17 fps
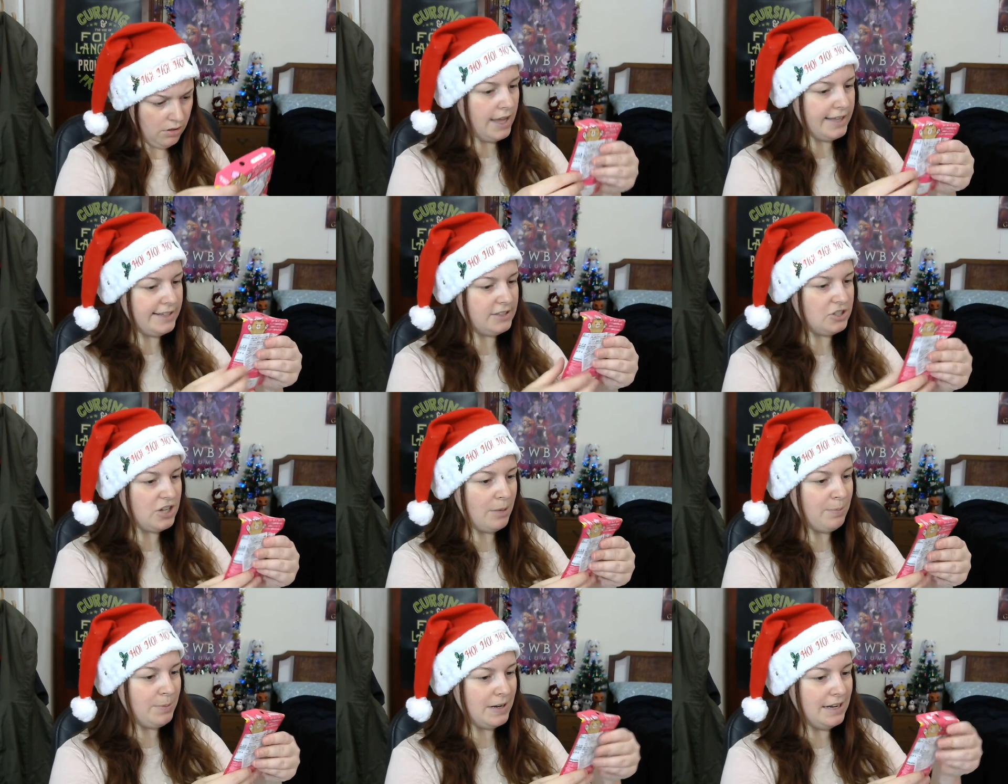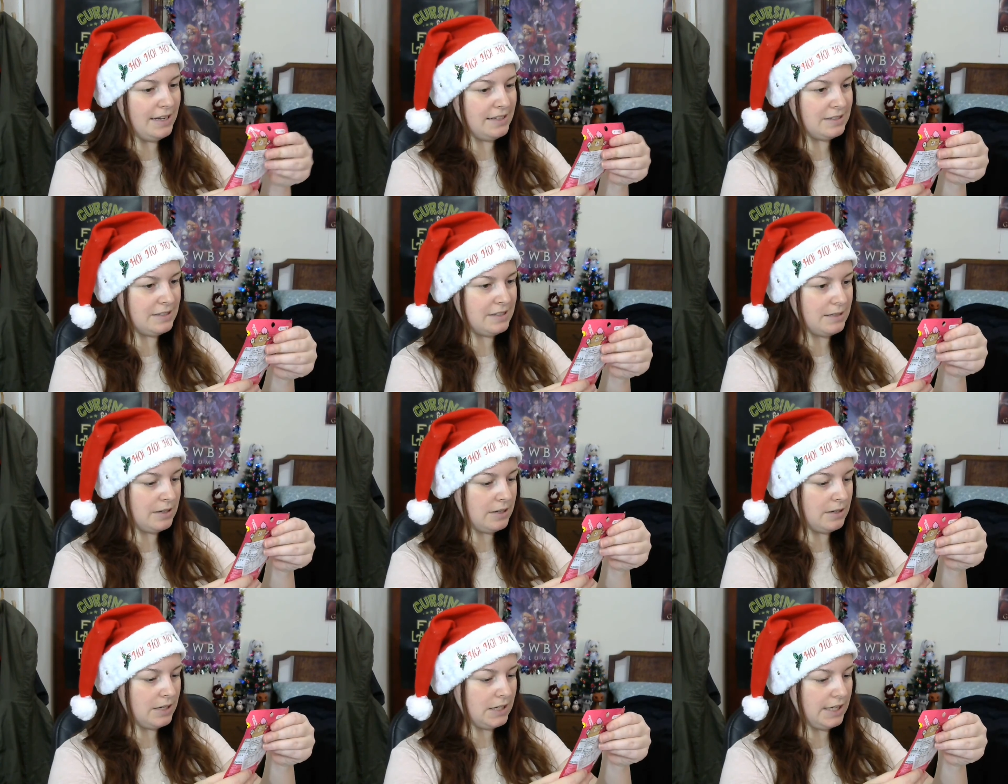It's Japanese
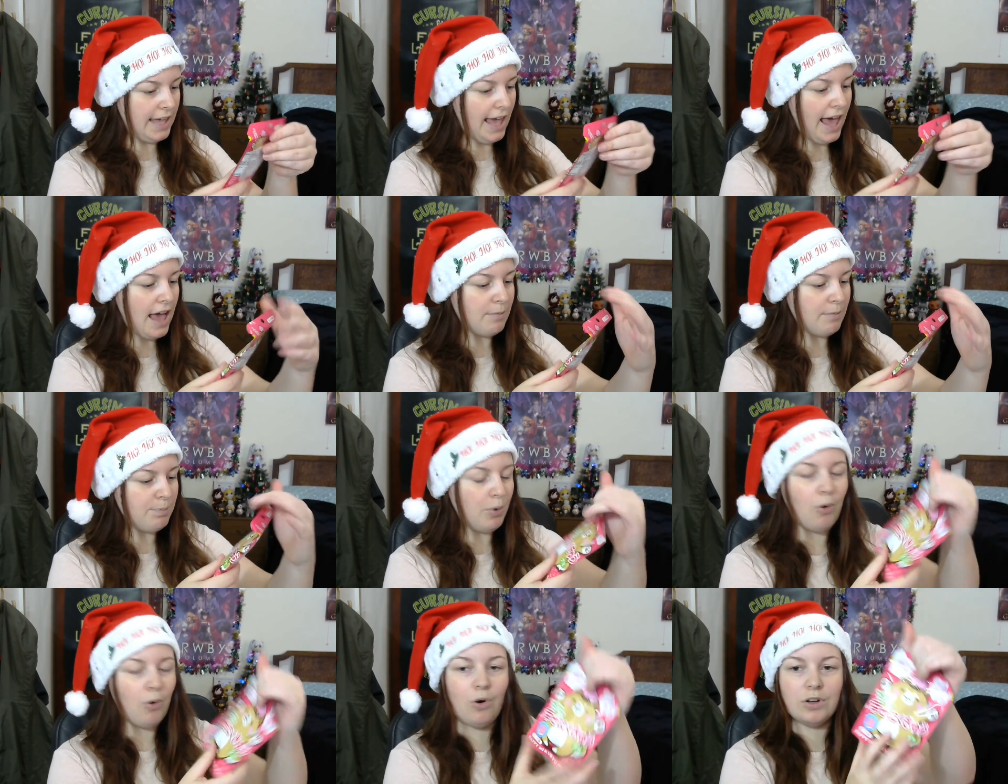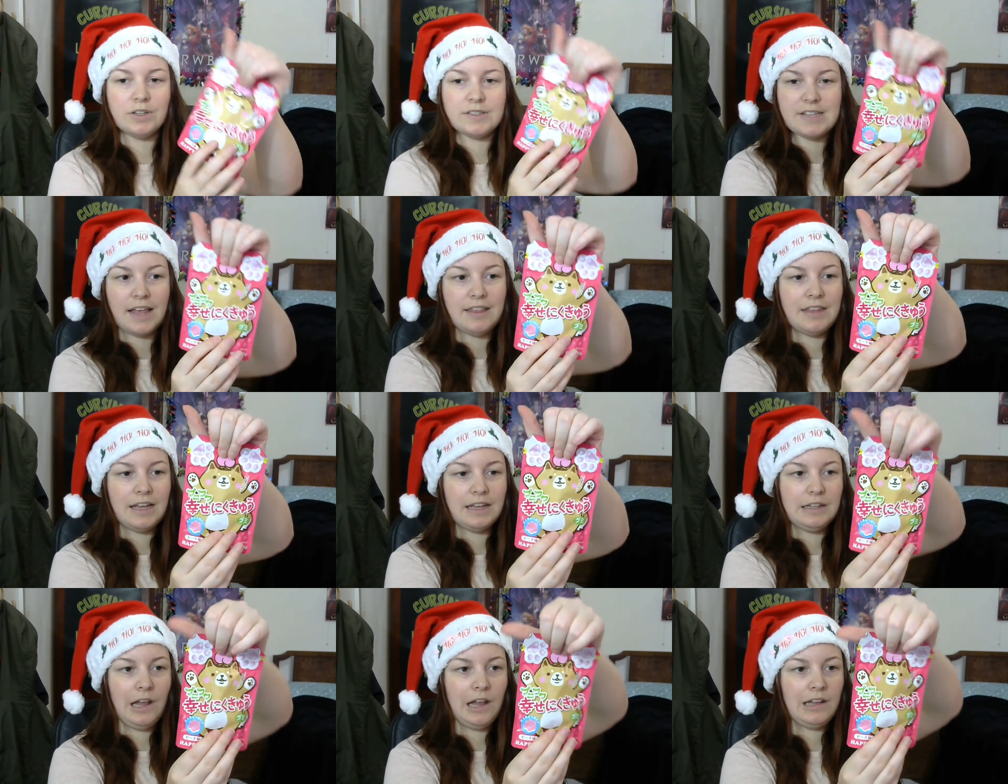cat paws and
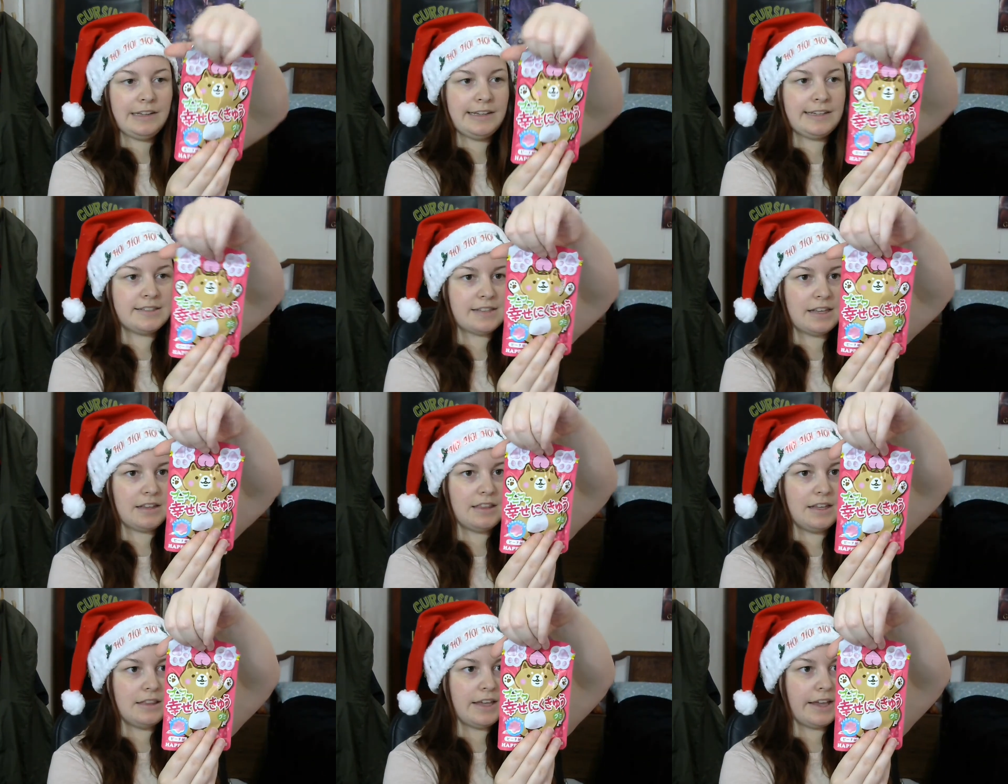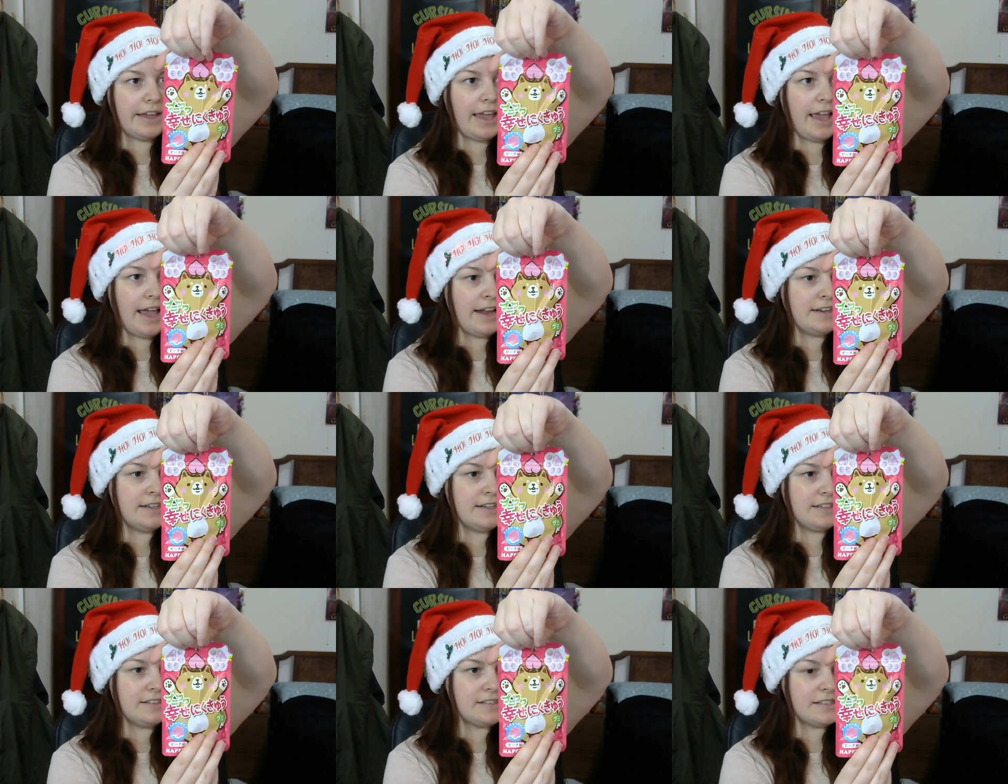they're lollies, I think. They're
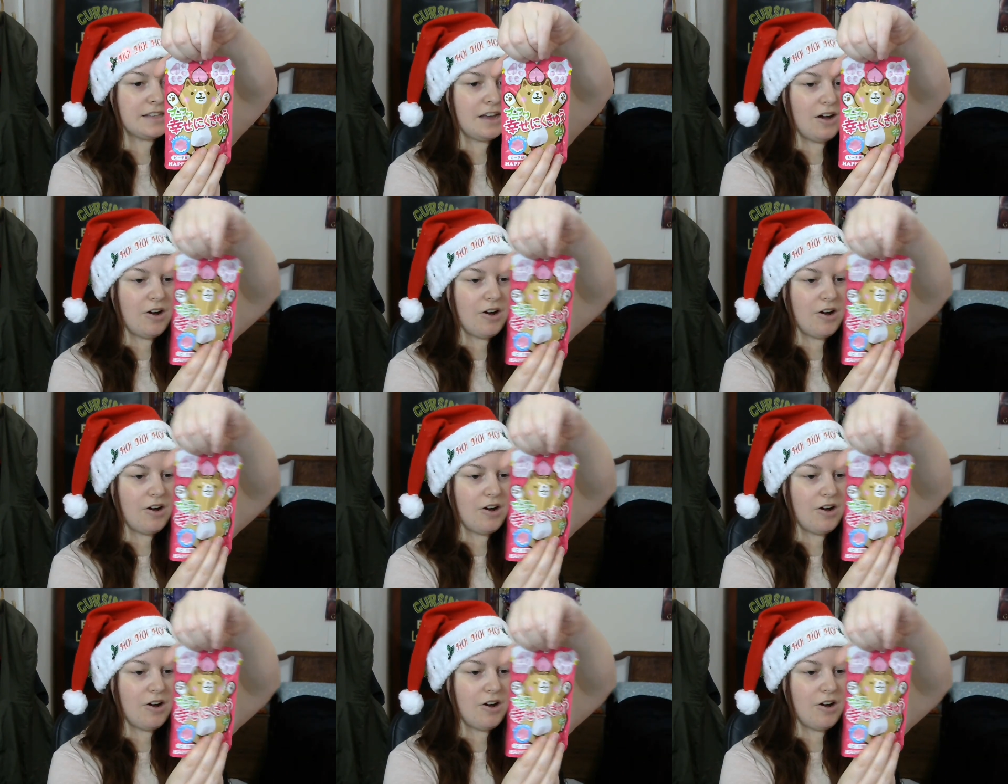candies.